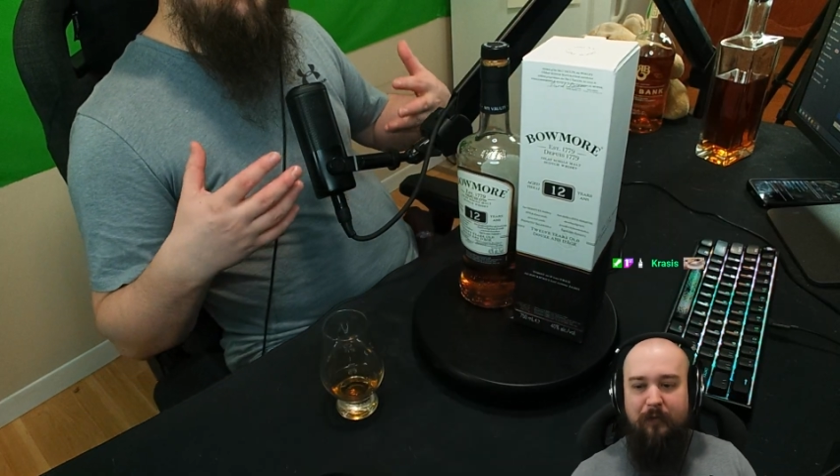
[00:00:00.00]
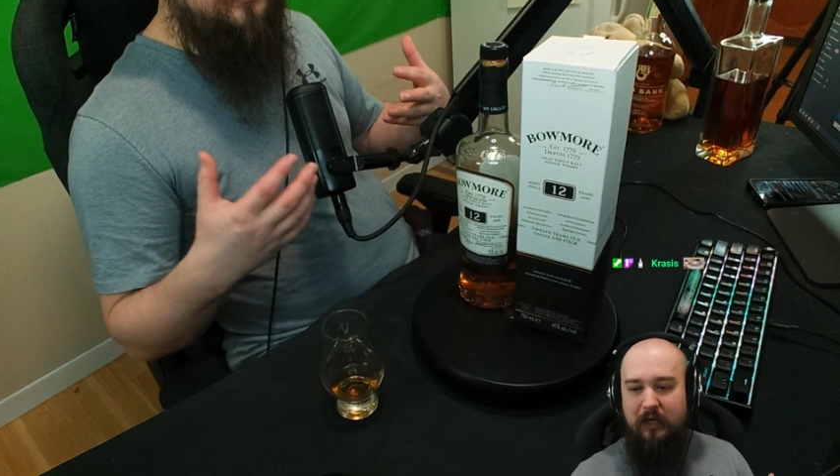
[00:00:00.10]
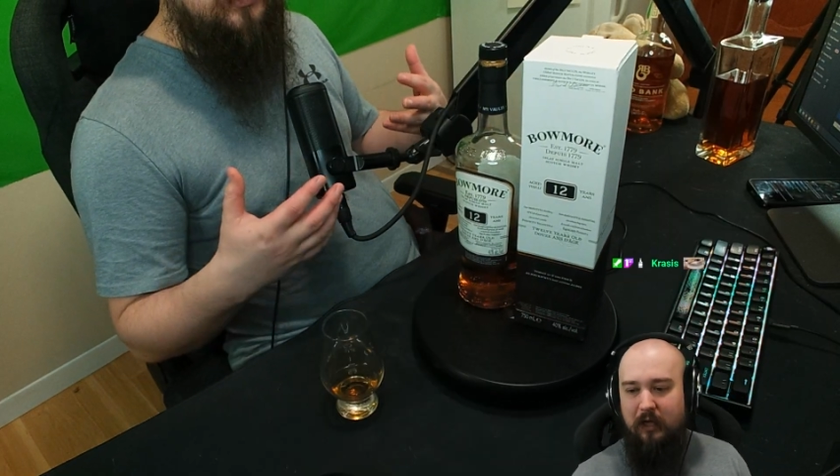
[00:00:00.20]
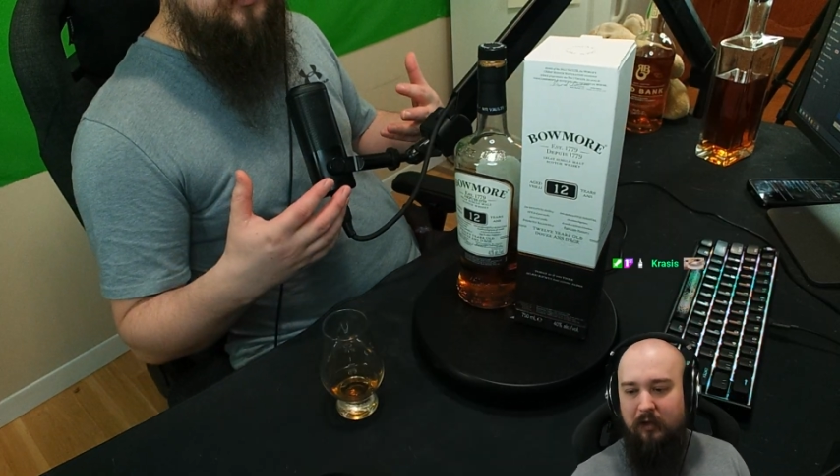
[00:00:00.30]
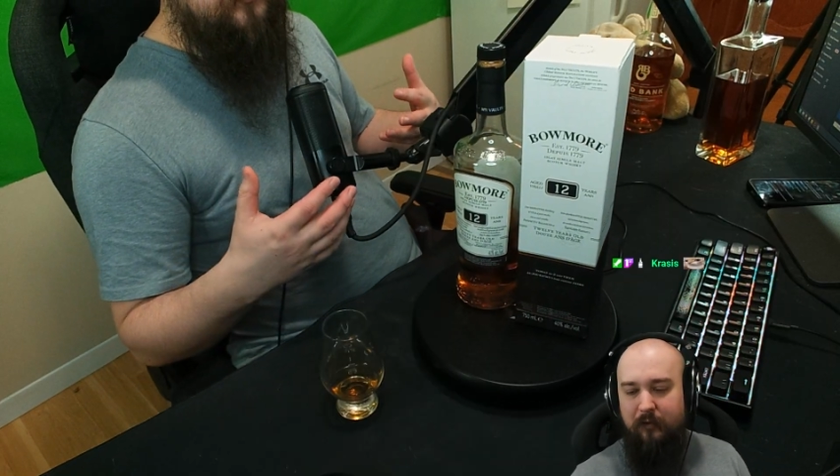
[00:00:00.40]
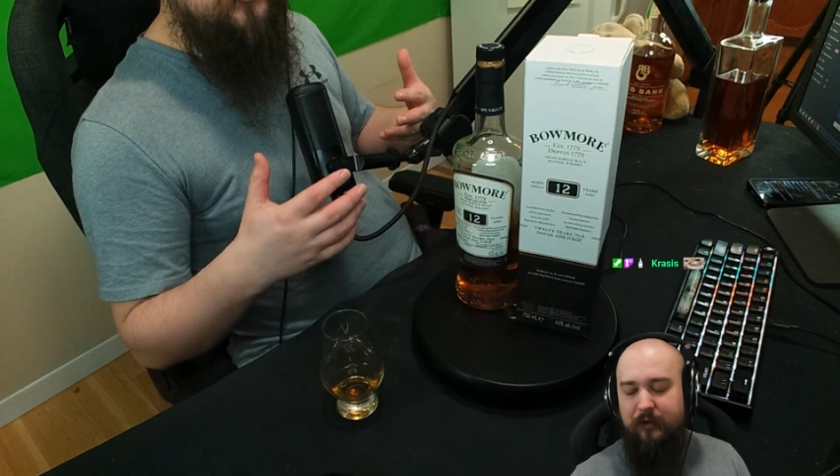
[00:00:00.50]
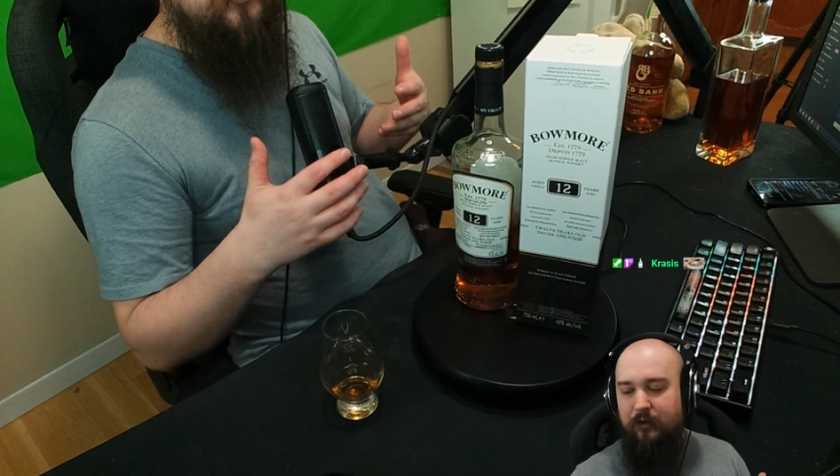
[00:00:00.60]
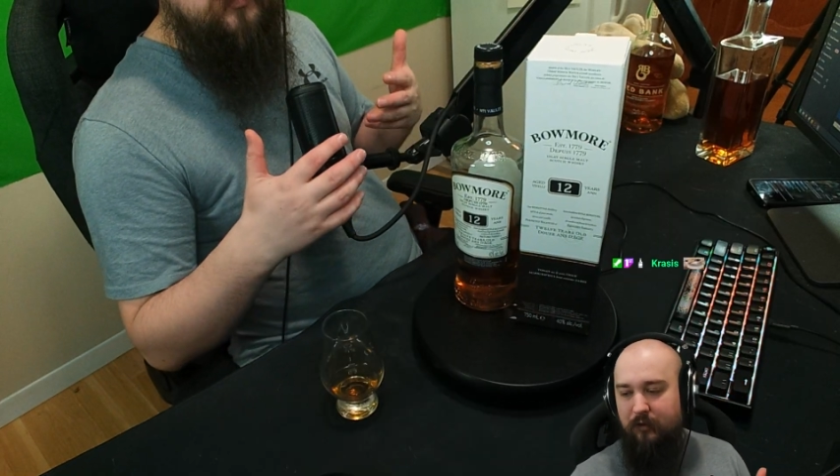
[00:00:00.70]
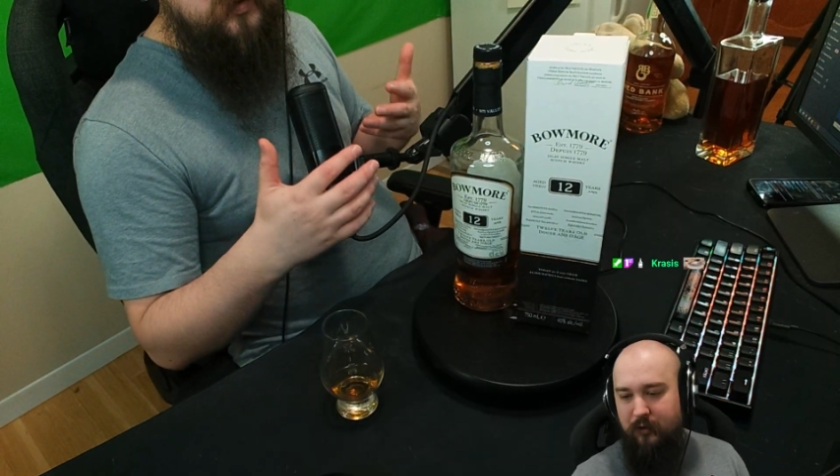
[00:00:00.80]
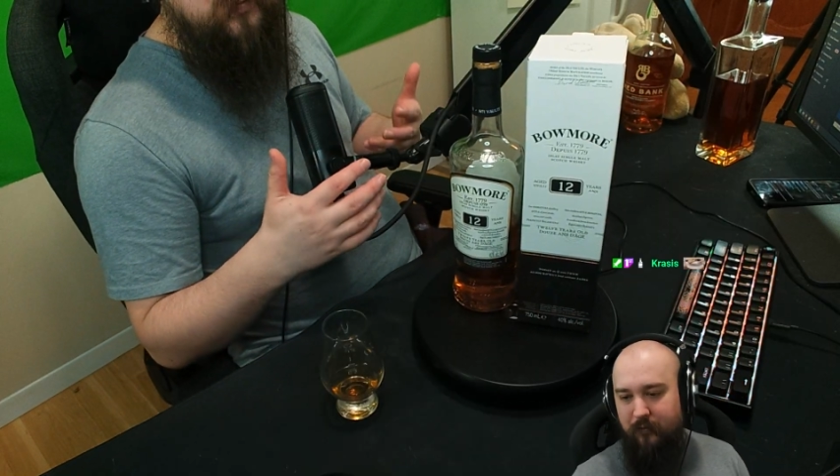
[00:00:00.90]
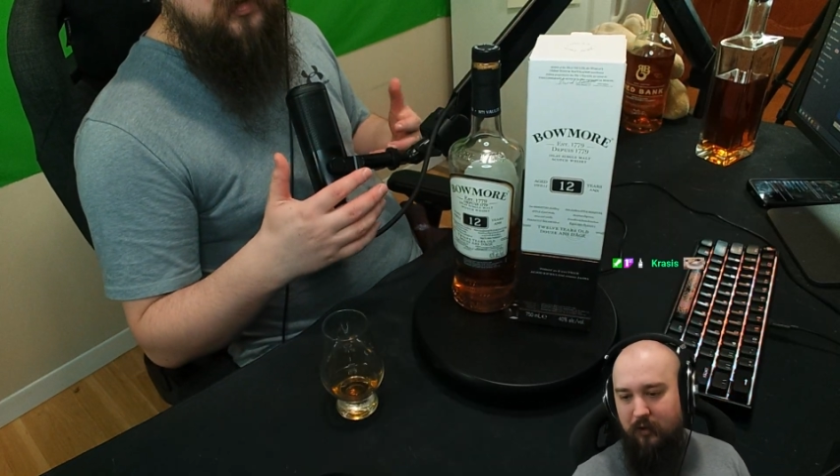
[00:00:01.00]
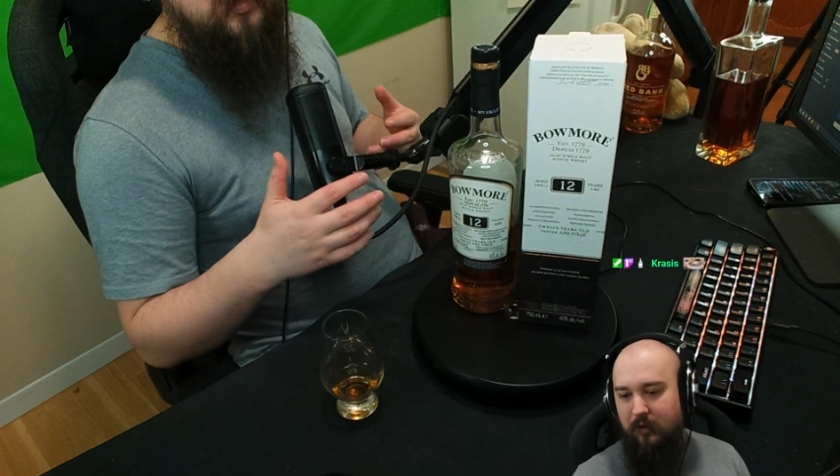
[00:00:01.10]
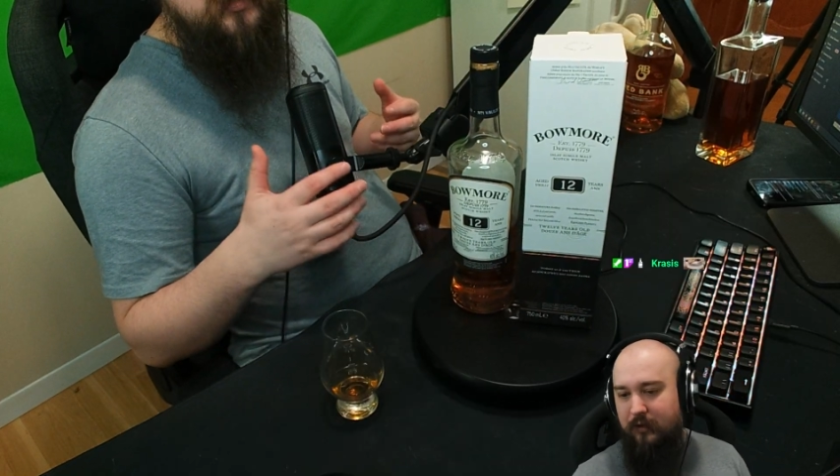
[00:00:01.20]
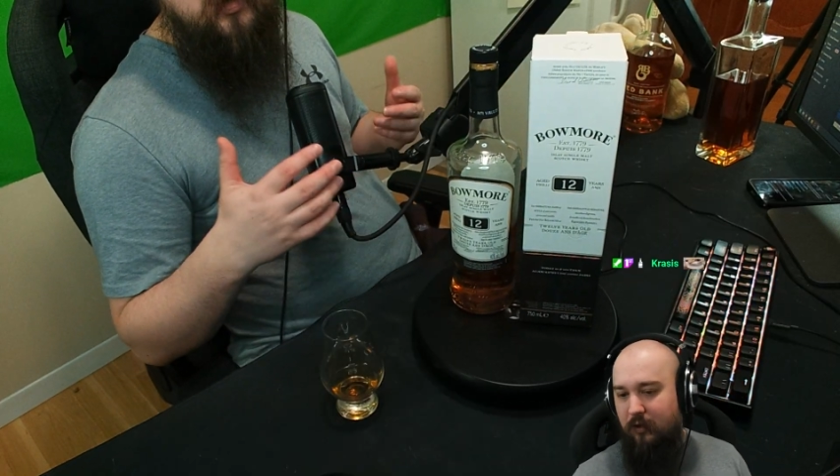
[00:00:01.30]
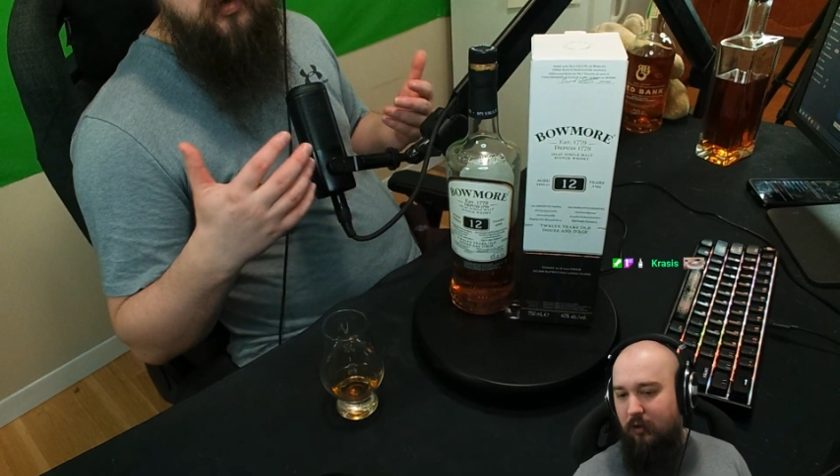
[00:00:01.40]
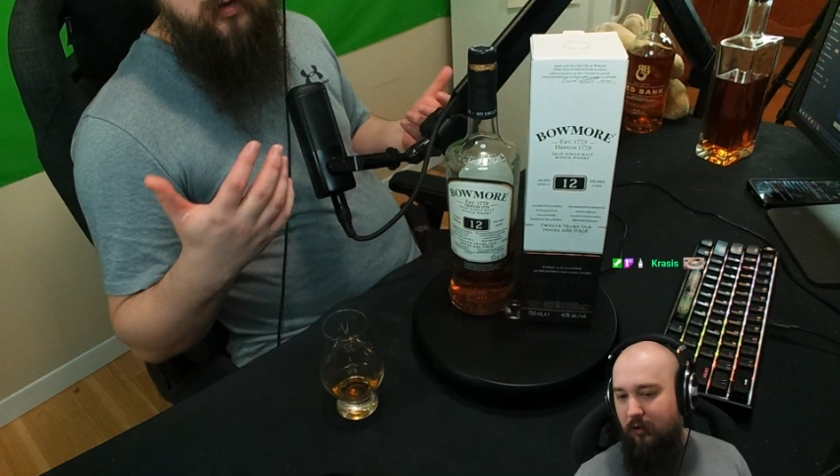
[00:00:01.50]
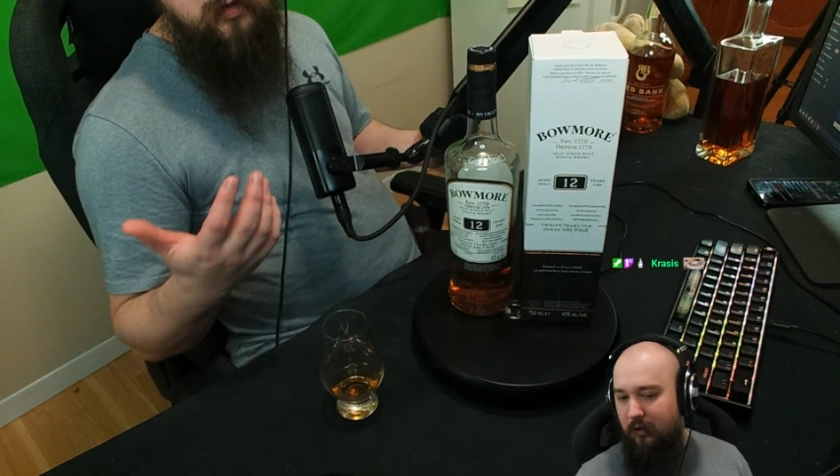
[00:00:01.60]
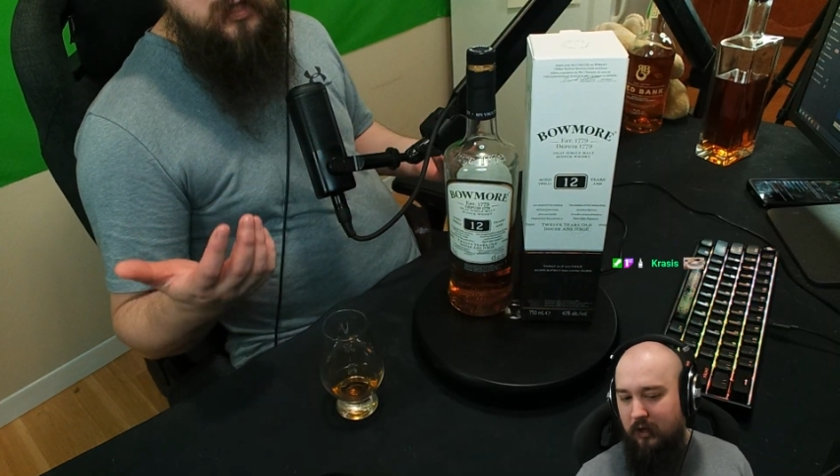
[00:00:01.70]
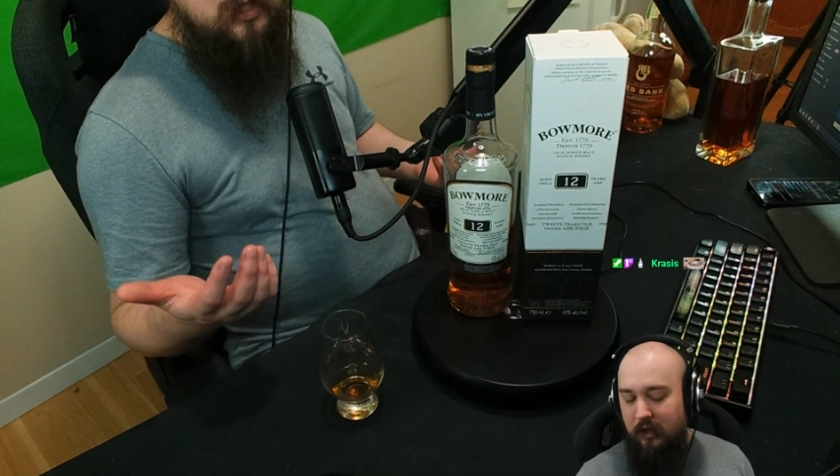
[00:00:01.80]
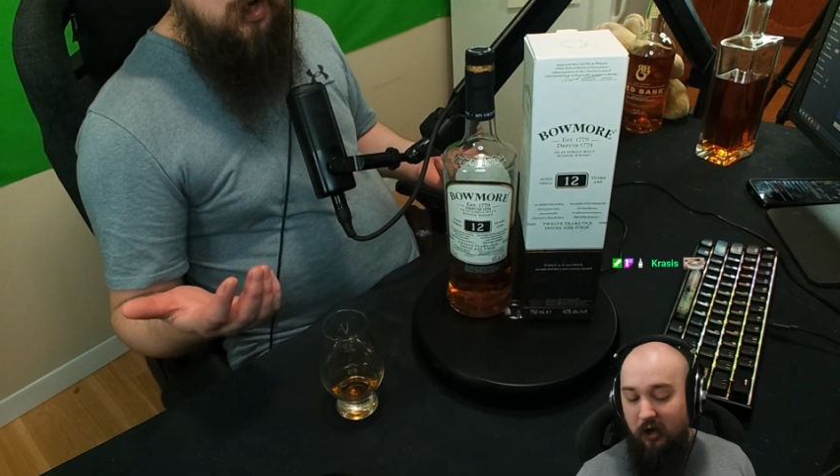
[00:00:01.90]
peat elements you experience on